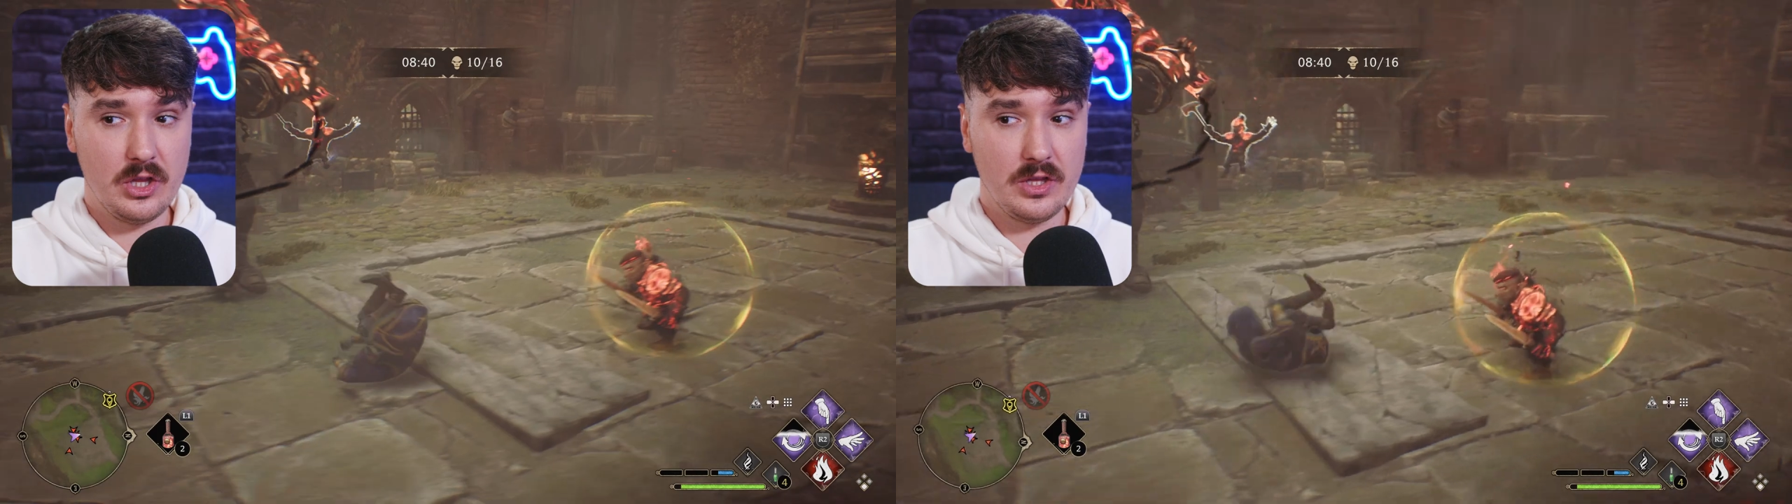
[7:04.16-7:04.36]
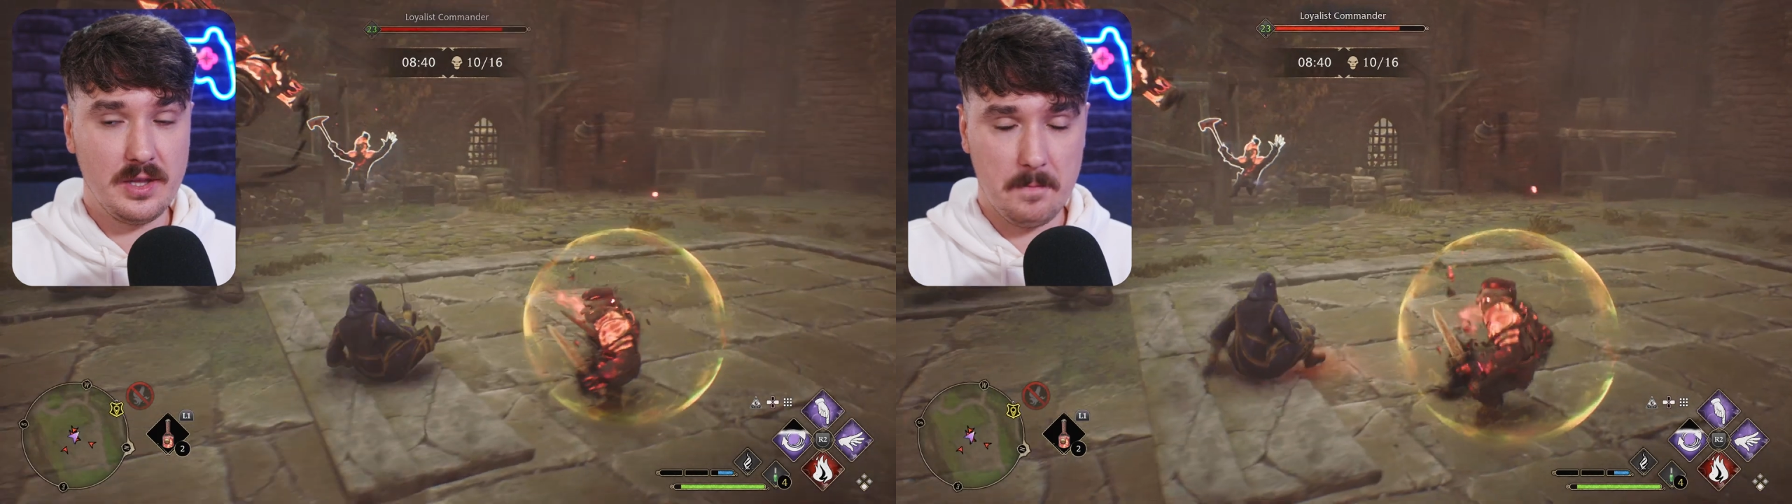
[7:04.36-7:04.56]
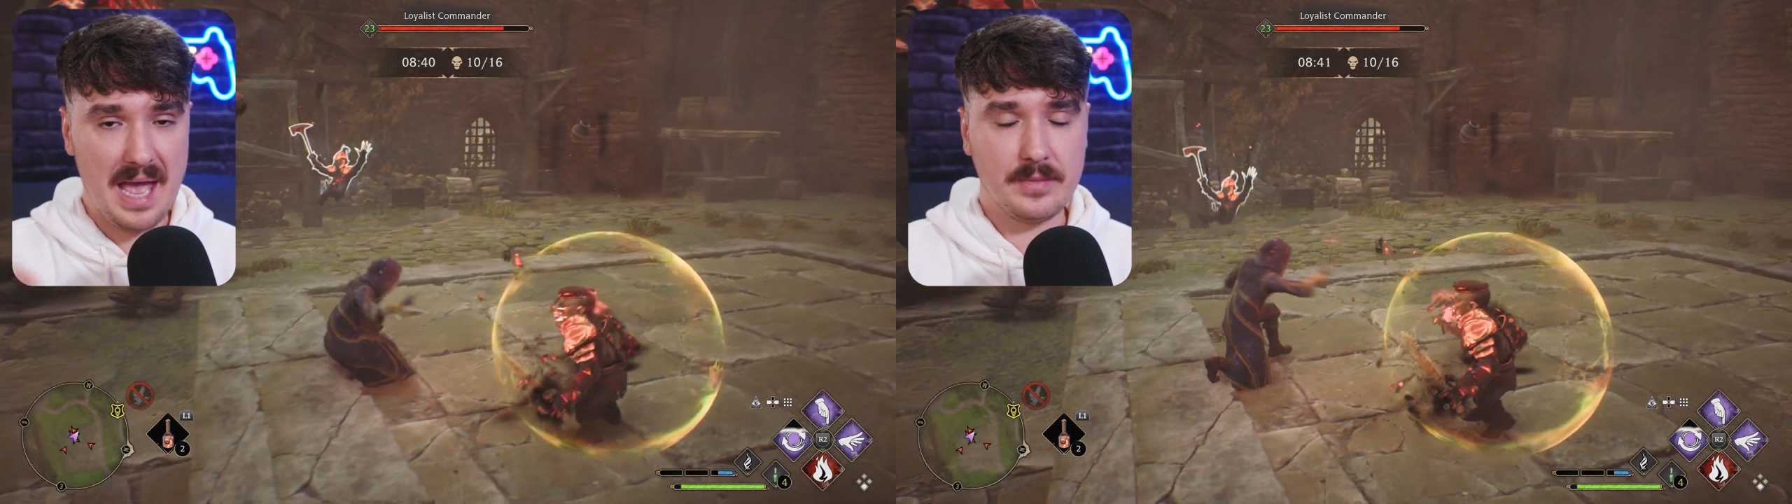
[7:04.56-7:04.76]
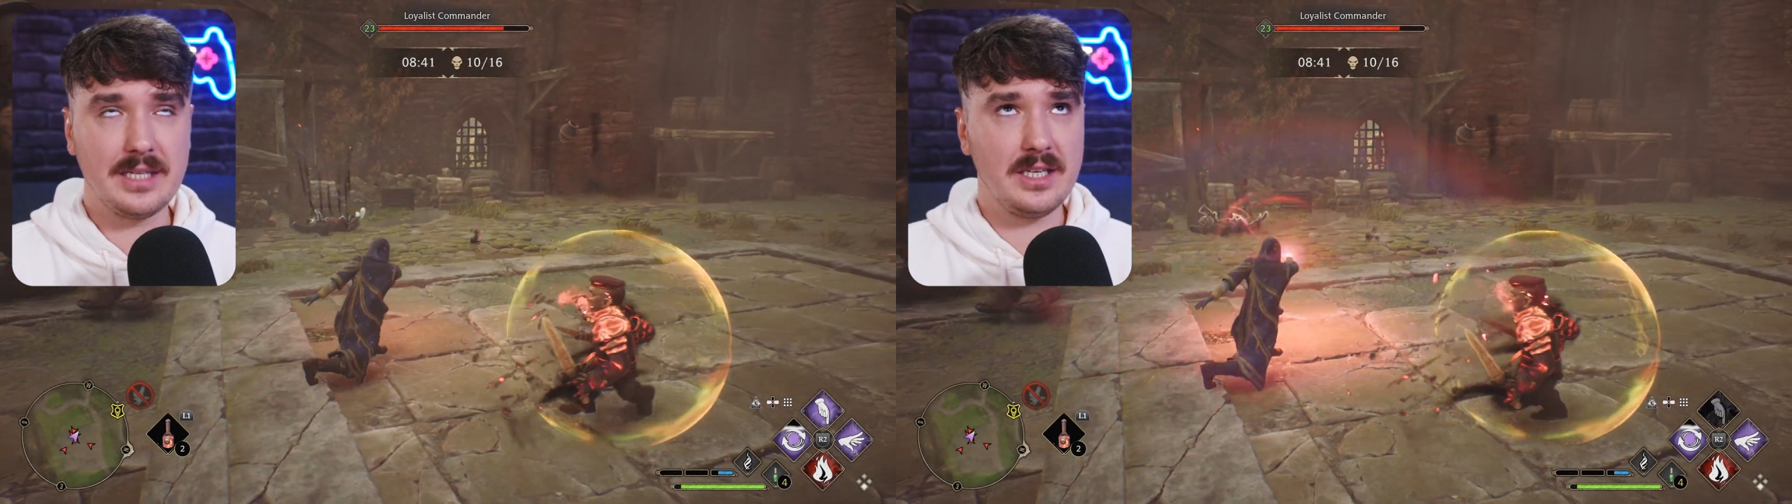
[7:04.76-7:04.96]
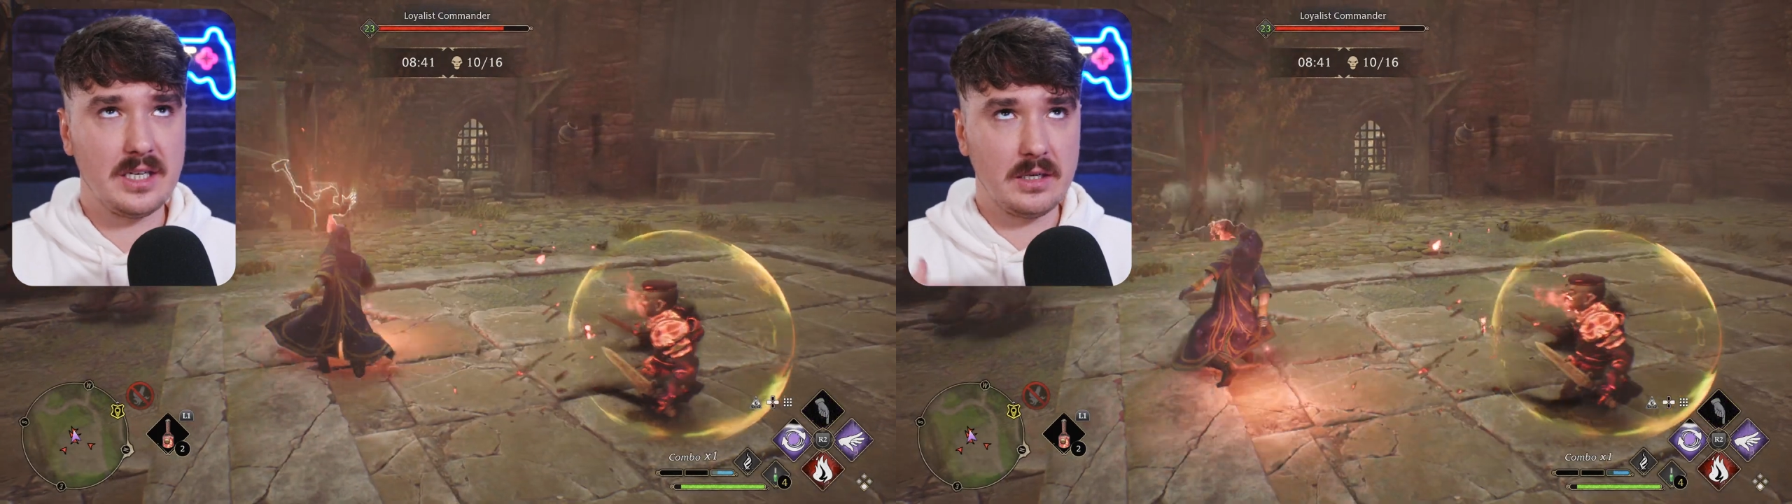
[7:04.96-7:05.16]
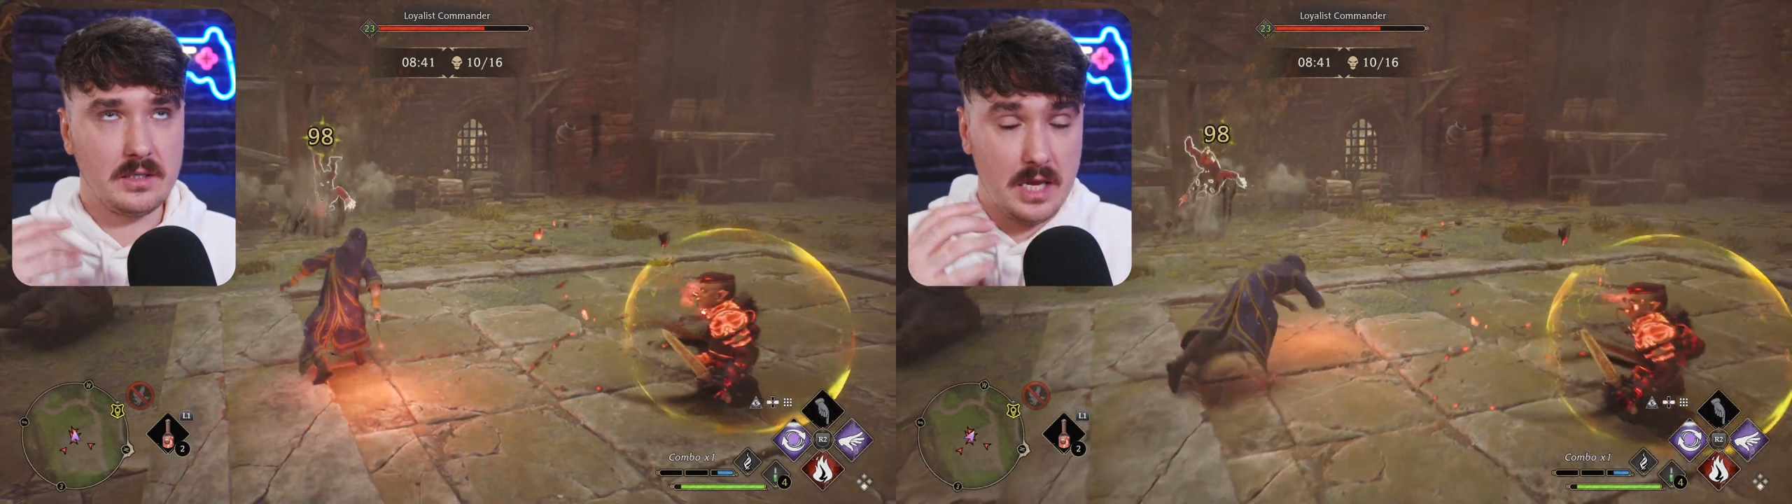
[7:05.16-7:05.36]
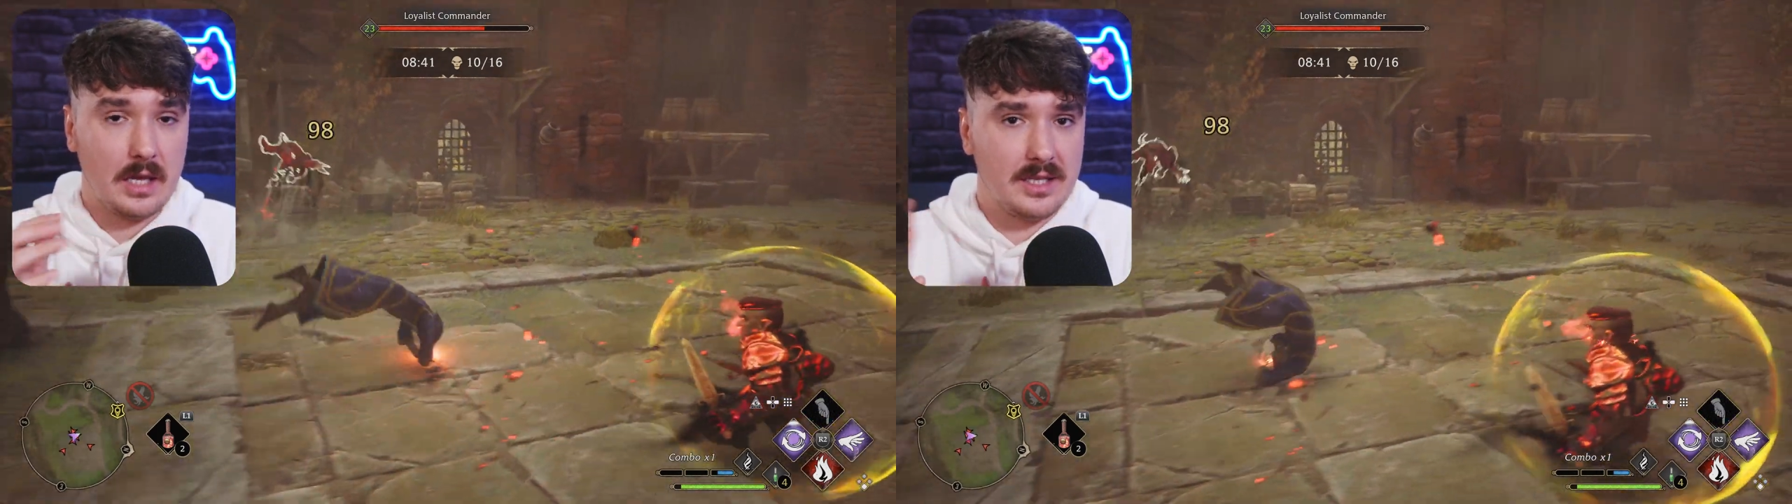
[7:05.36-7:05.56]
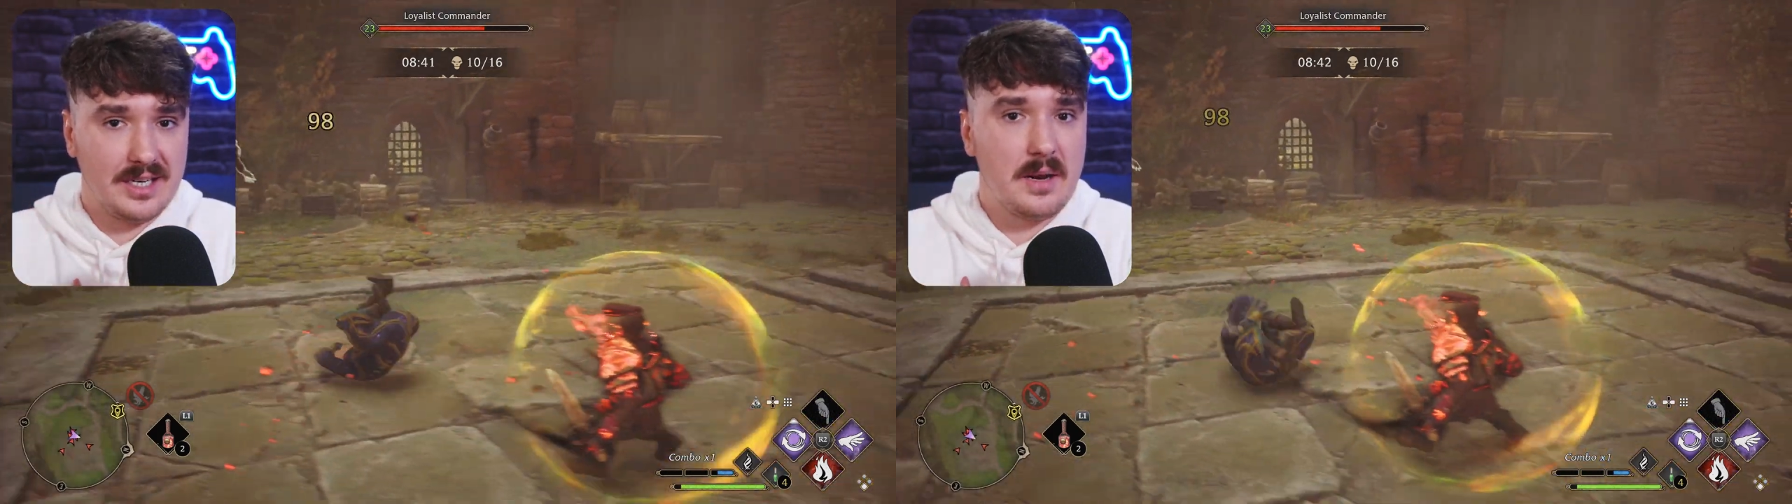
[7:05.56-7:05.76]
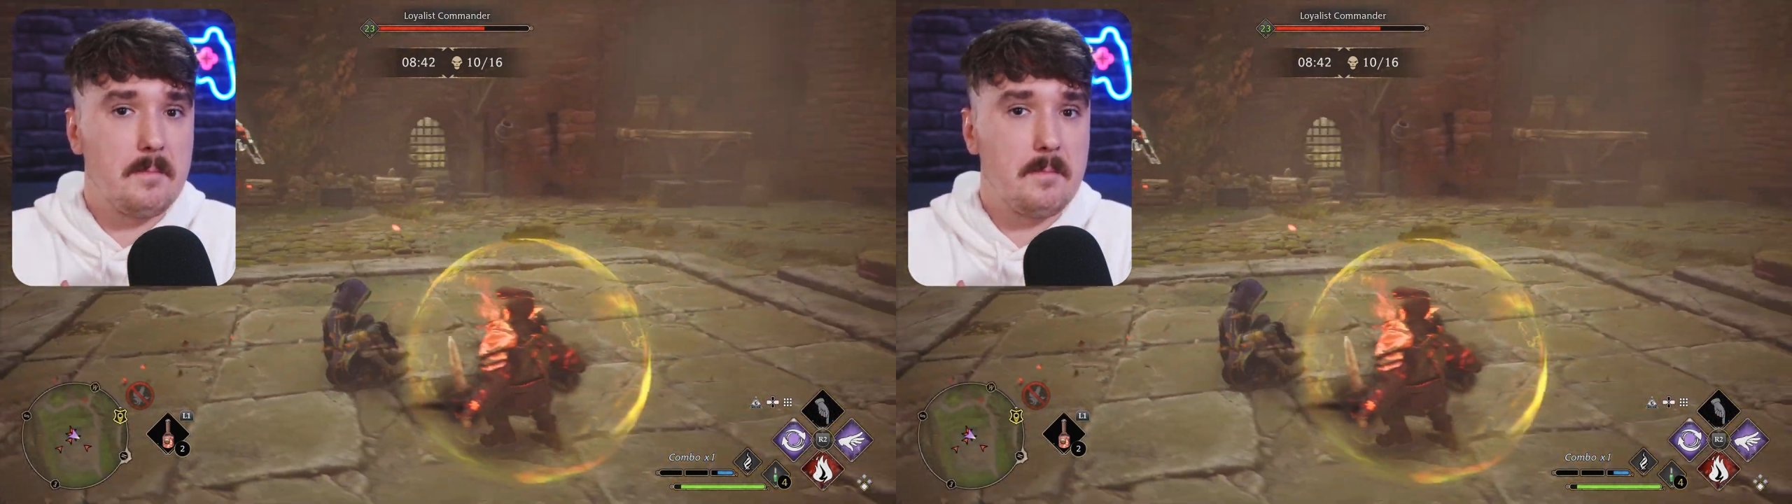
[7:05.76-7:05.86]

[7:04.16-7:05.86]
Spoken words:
the map. They did